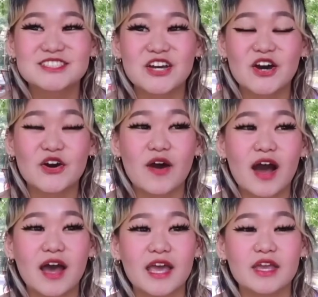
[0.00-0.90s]

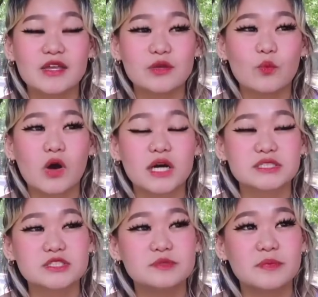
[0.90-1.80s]
I
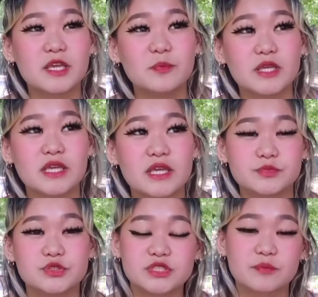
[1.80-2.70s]
want to maybe
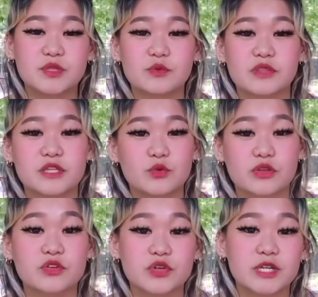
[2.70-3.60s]
do something within
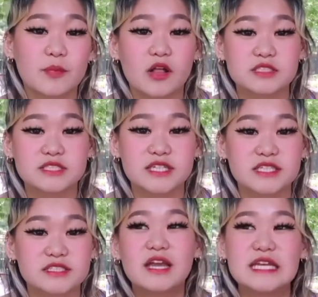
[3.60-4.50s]
North Korean
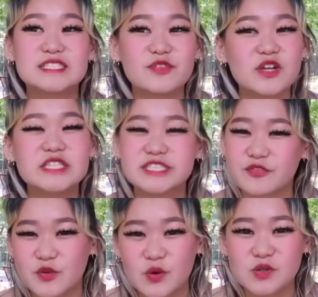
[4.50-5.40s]
politics. It's very
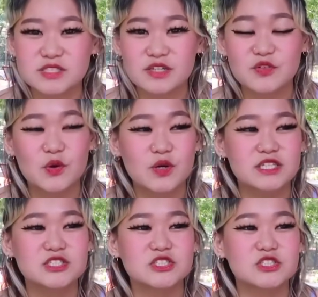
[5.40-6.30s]
difficult, of
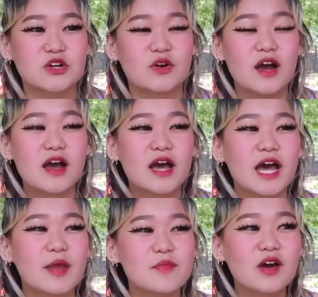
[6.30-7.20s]
course, so
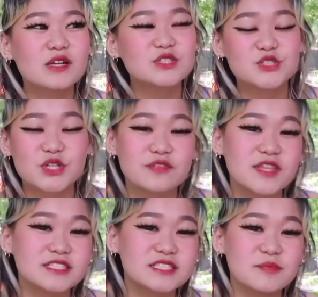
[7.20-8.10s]
I'm not sure if
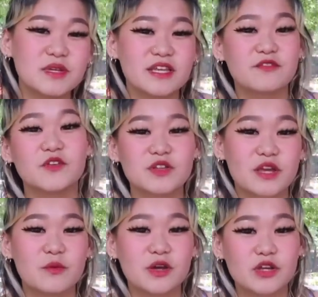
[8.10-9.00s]
that's the immediate field
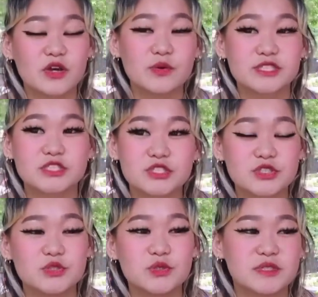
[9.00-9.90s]
I want to go
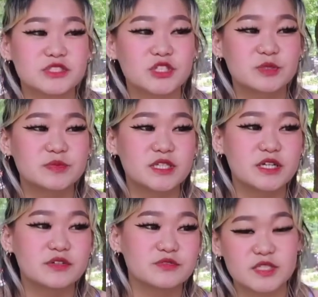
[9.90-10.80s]
into in terms
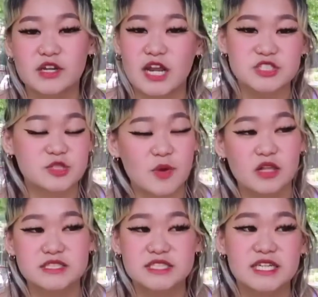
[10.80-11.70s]
of international
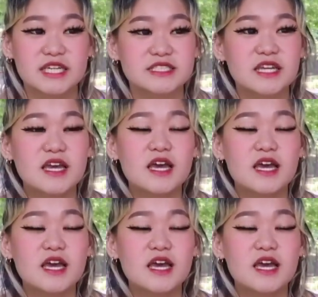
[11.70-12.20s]
politics.